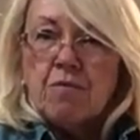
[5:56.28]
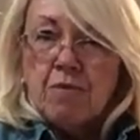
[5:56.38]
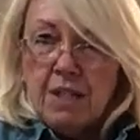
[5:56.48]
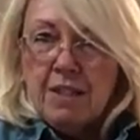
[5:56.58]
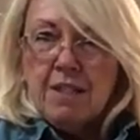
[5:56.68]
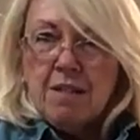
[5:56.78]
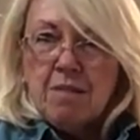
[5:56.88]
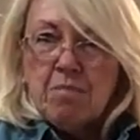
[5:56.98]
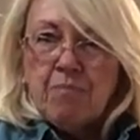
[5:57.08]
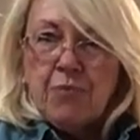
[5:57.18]

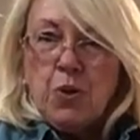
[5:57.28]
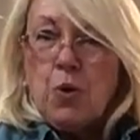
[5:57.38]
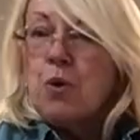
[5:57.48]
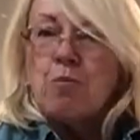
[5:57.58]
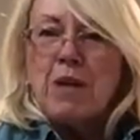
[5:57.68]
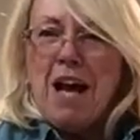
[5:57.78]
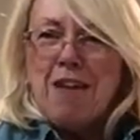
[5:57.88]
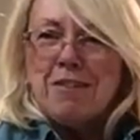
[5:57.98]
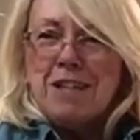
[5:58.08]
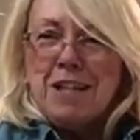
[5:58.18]
realism or
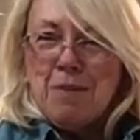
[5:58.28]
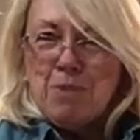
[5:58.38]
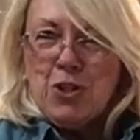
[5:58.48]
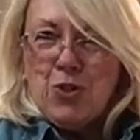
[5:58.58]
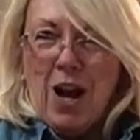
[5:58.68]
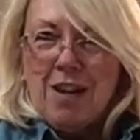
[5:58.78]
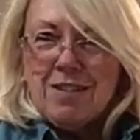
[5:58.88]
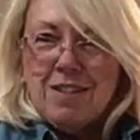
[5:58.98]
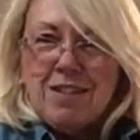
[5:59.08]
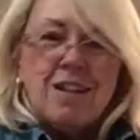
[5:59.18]
reality
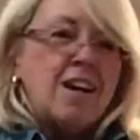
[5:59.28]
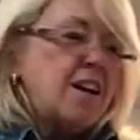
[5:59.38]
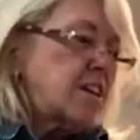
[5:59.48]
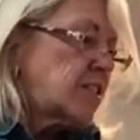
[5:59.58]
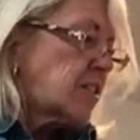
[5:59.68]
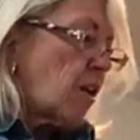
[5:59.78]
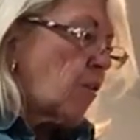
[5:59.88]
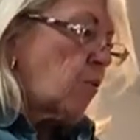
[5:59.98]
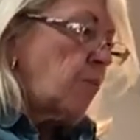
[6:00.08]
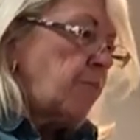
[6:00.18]
abstracted.
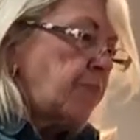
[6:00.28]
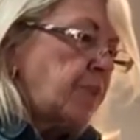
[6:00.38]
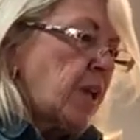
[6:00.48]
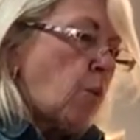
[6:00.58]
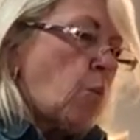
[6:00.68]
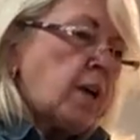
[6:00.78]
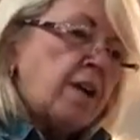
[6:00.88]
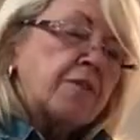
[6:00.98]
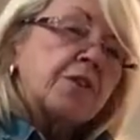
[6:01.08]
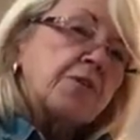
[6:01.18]
So
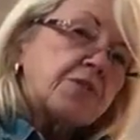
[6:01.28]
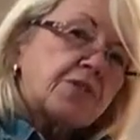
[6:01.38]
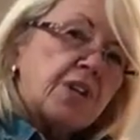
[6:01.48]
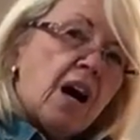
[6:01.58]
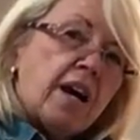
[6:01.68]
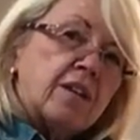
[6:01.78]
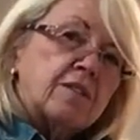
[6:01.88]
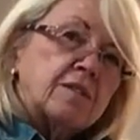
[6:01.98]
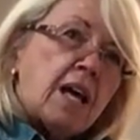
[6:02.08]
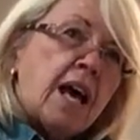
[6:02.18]
whatever your
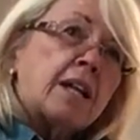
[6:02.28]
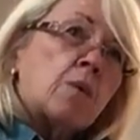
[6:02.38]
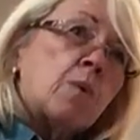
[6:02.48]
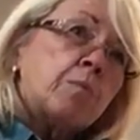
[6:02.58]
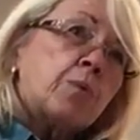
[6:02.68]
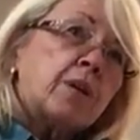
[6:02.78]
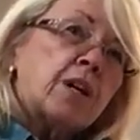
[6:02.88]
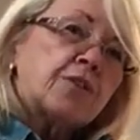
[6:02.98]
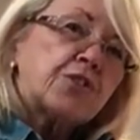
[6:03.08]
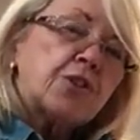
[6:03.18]
style, and at one point
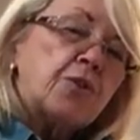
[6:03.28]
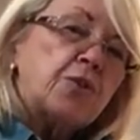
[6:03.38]
I'll show